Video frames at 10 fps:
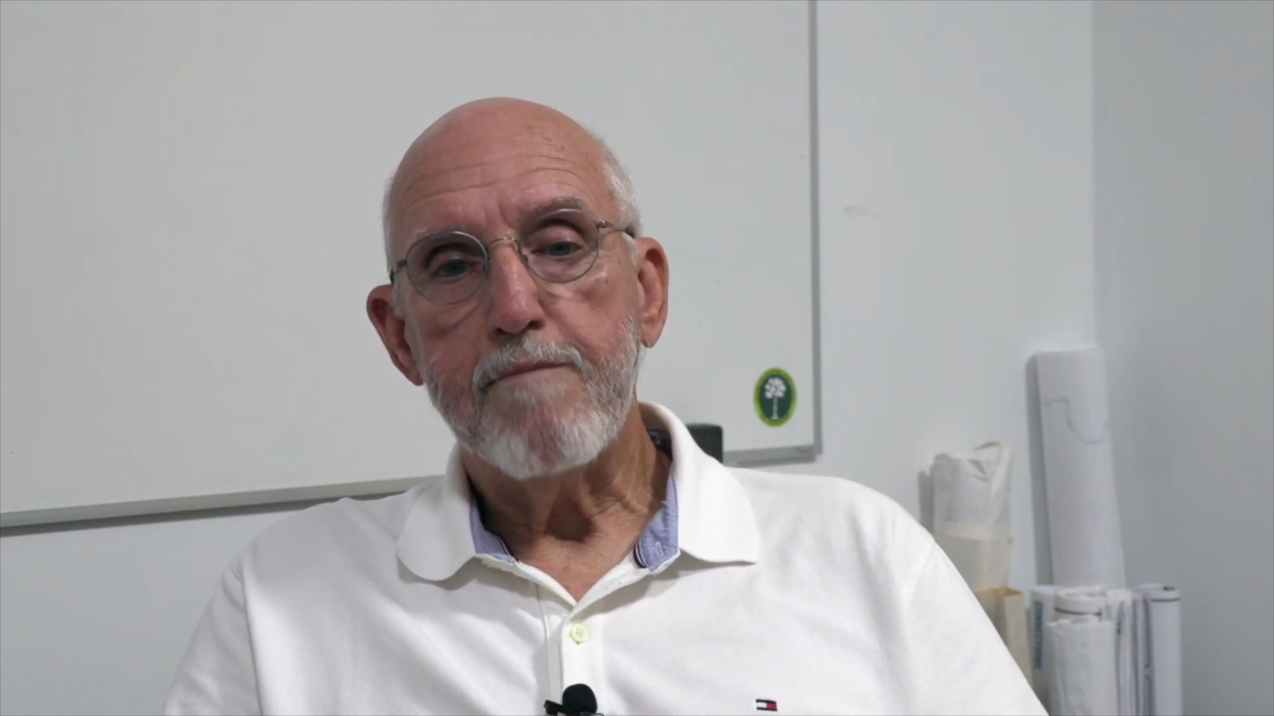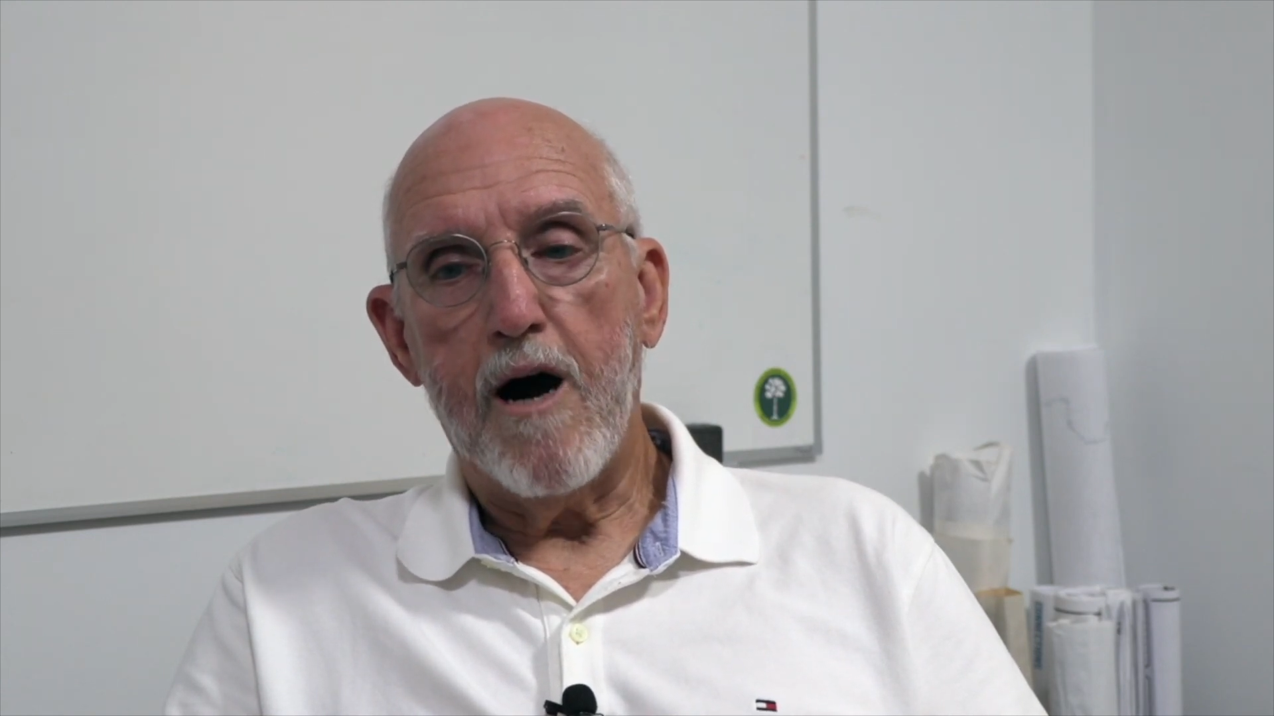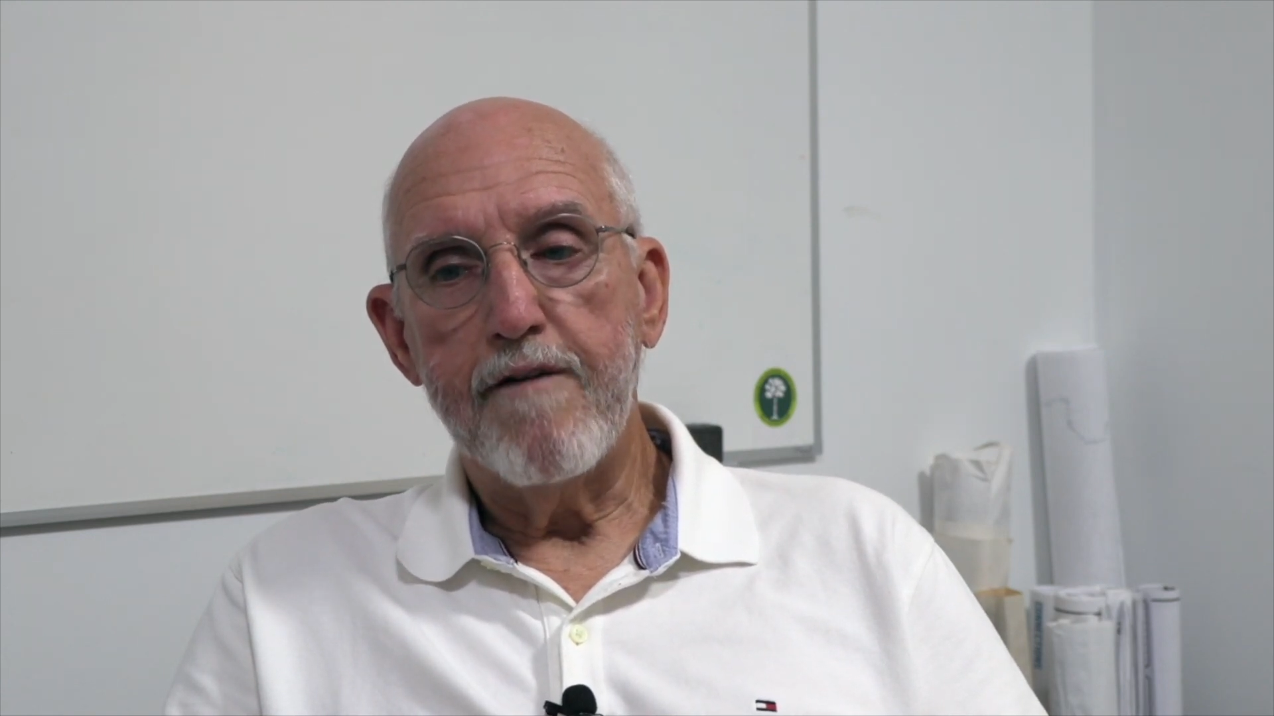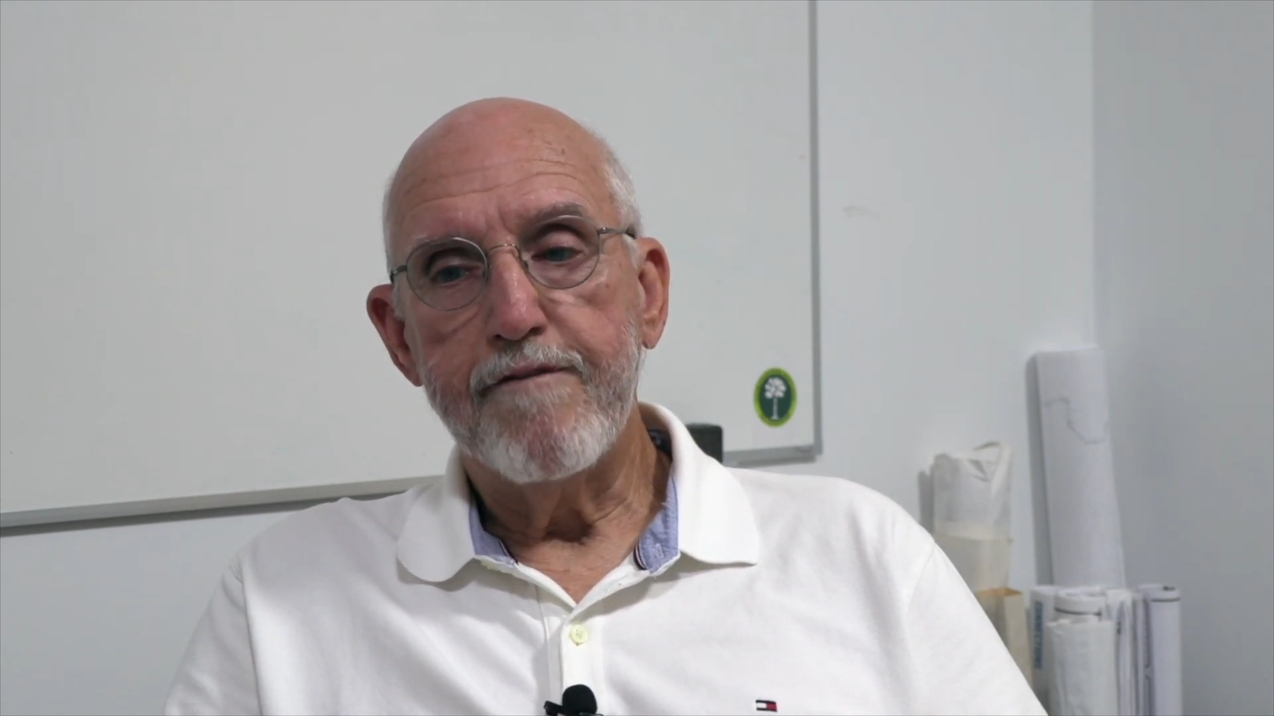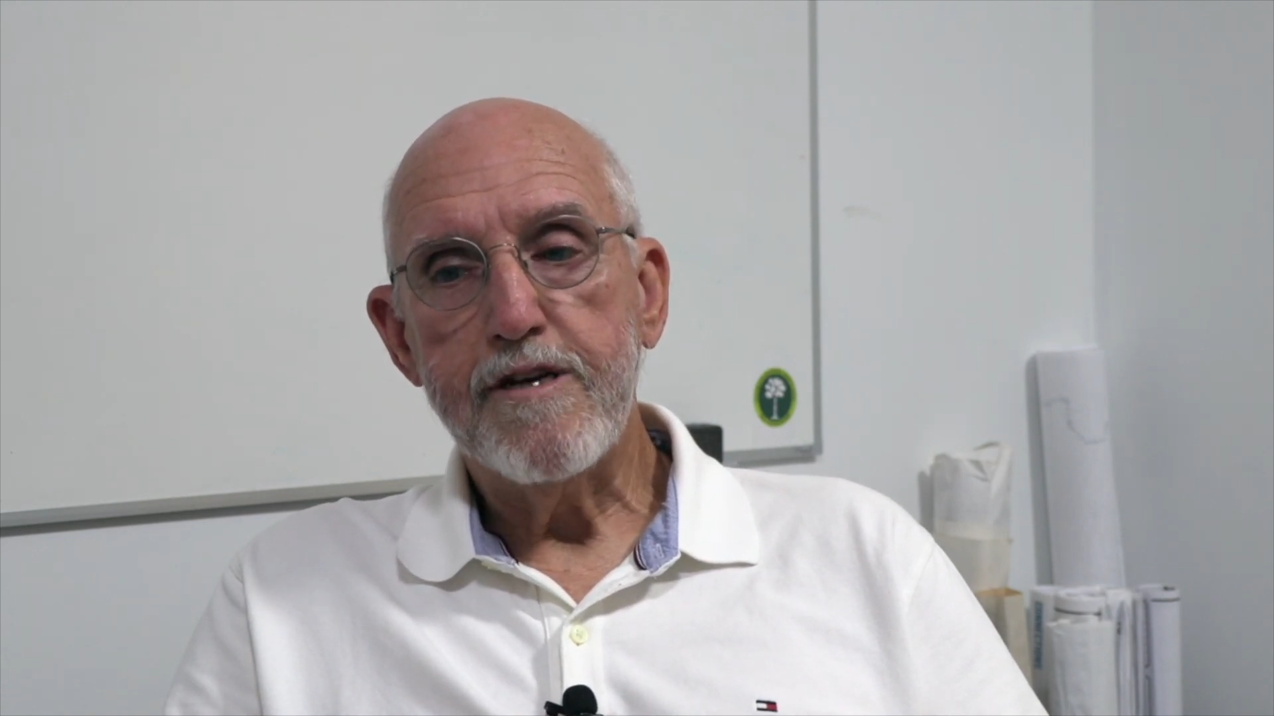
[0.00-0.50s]

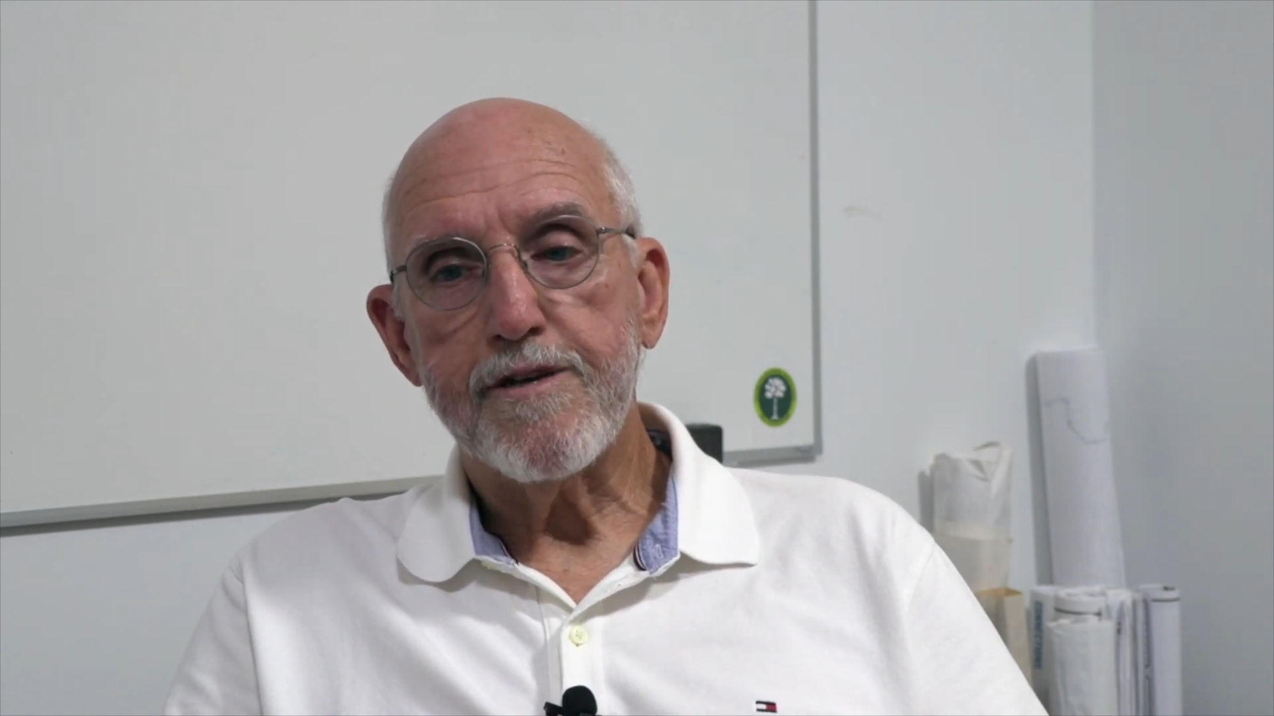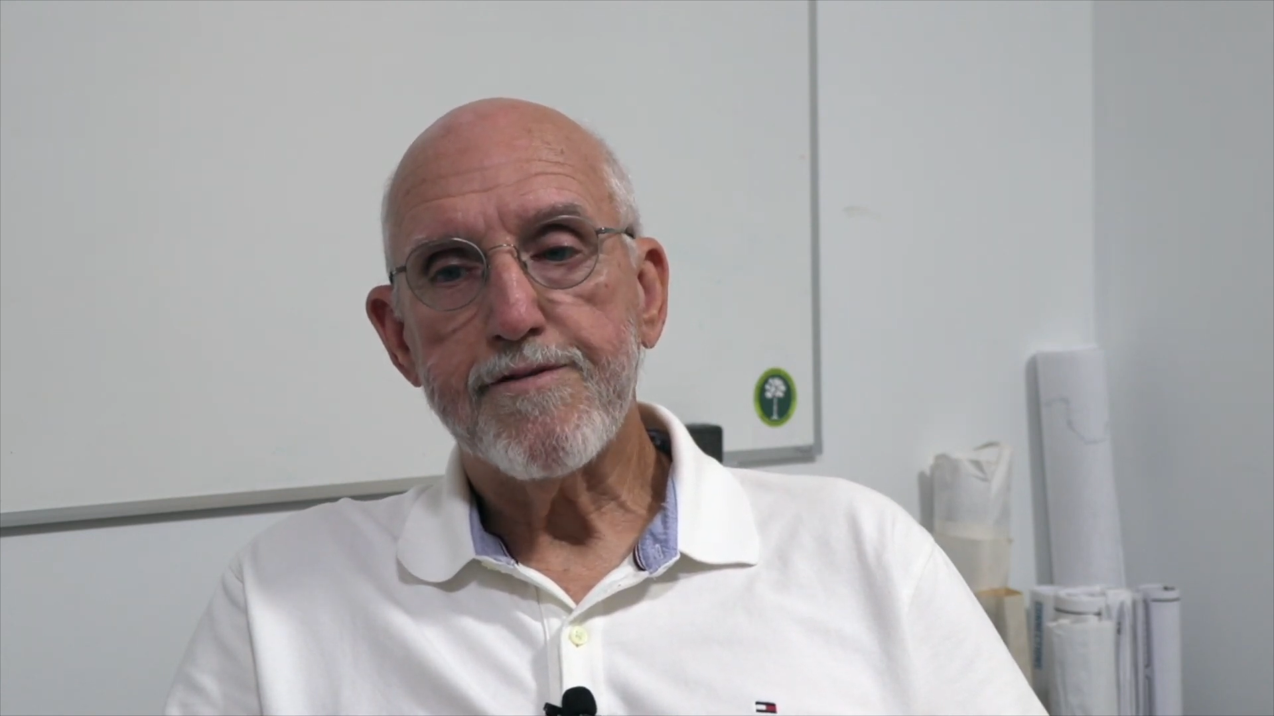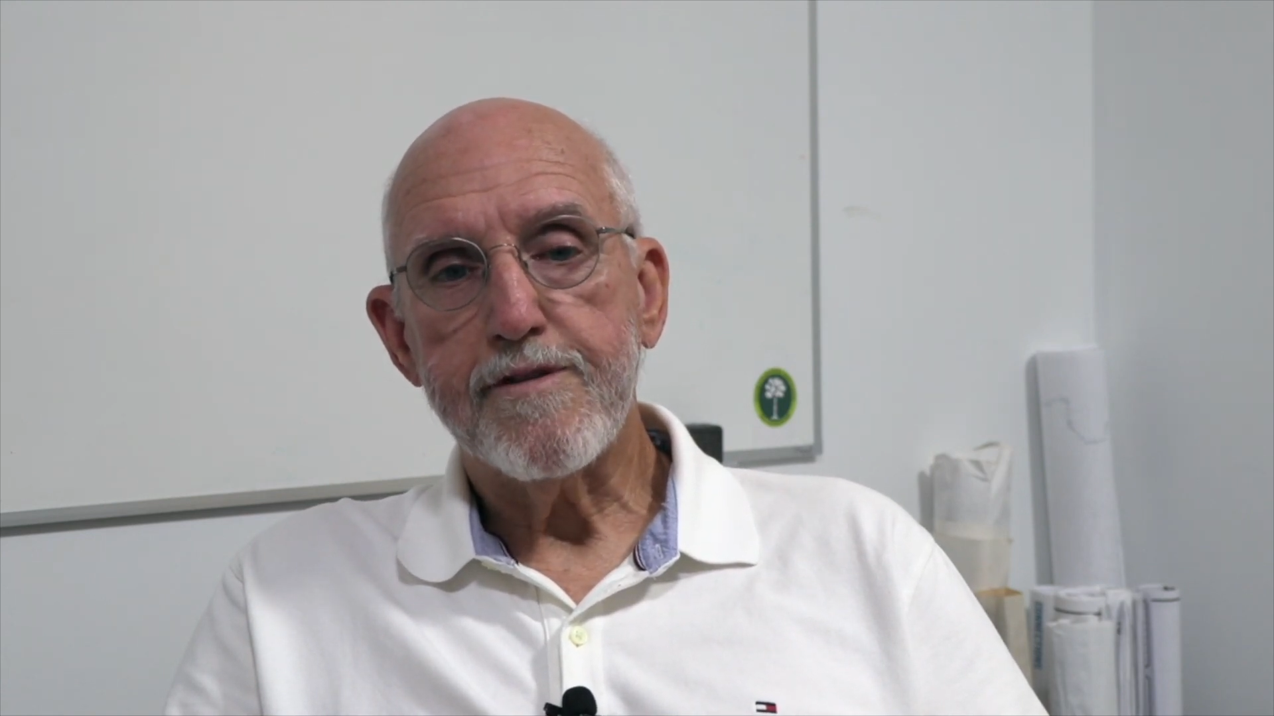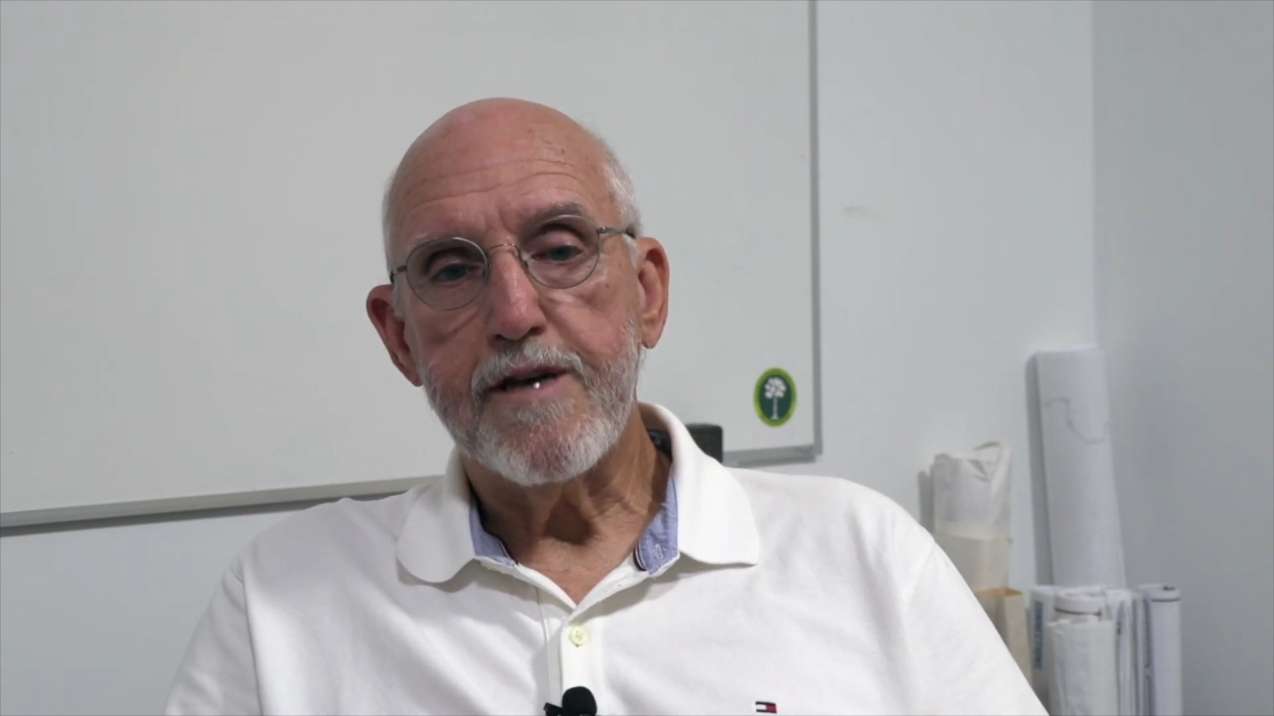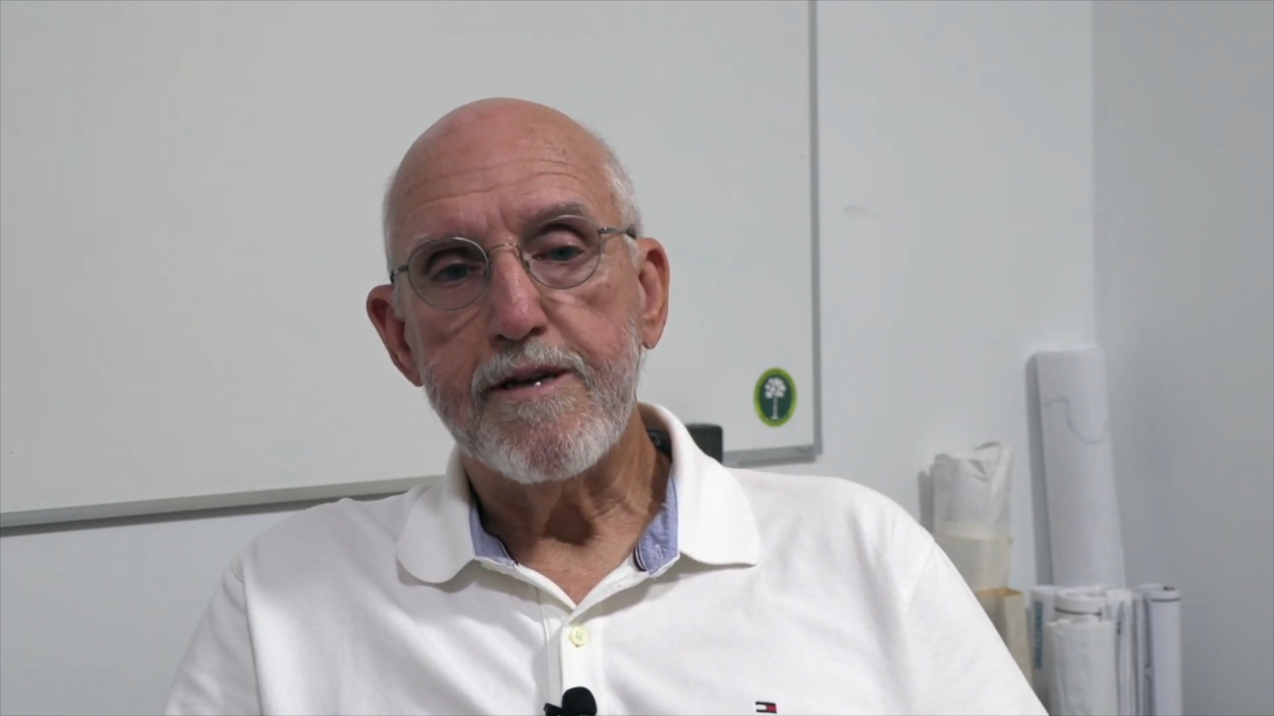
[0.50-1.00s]

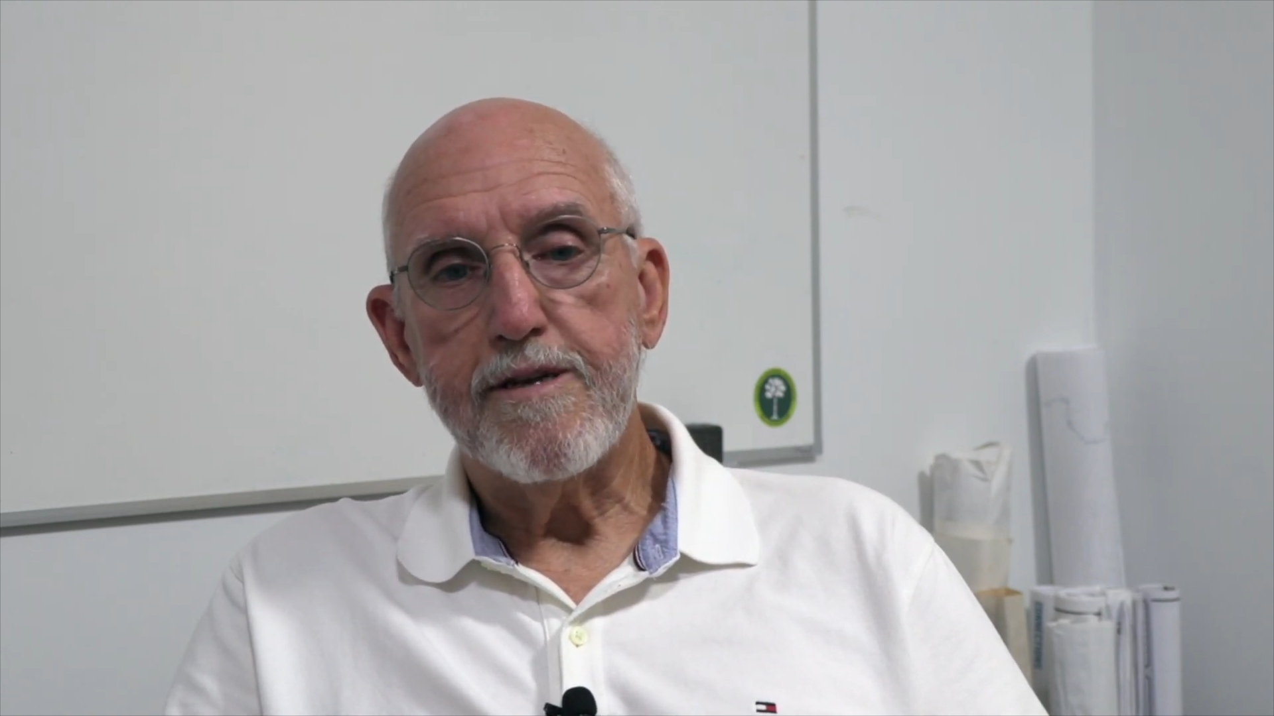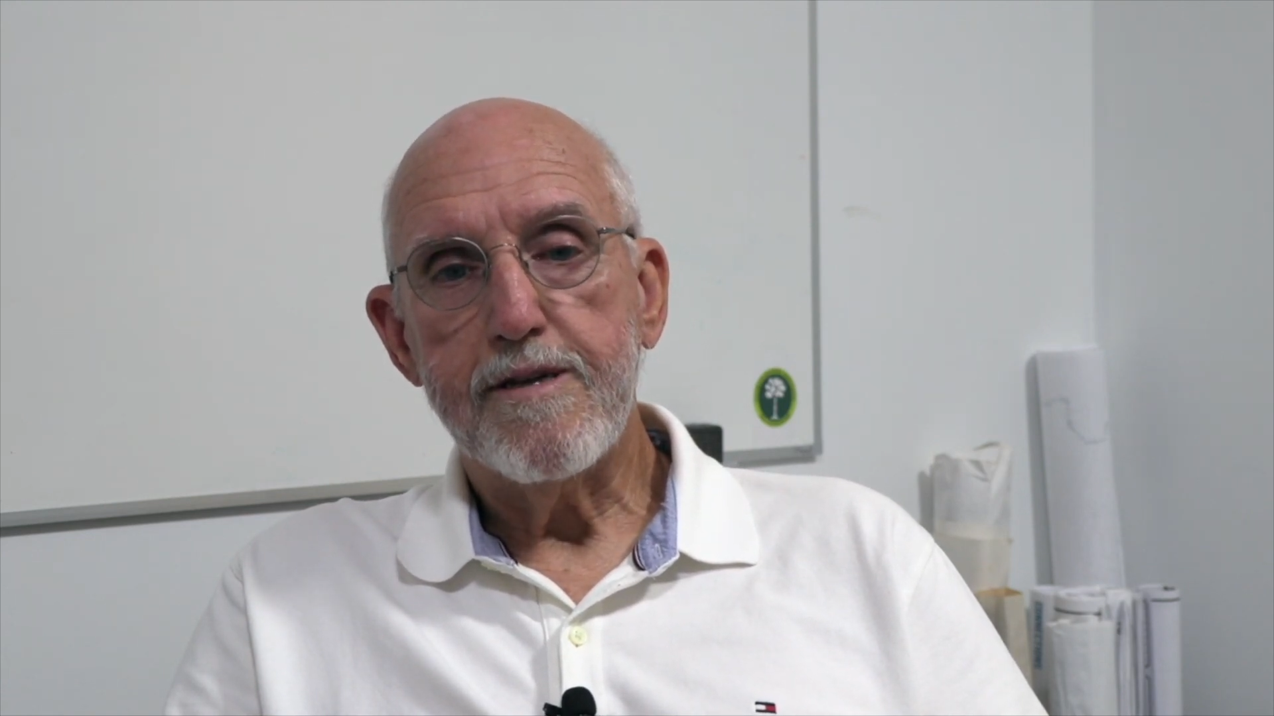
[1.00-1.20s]
obvious that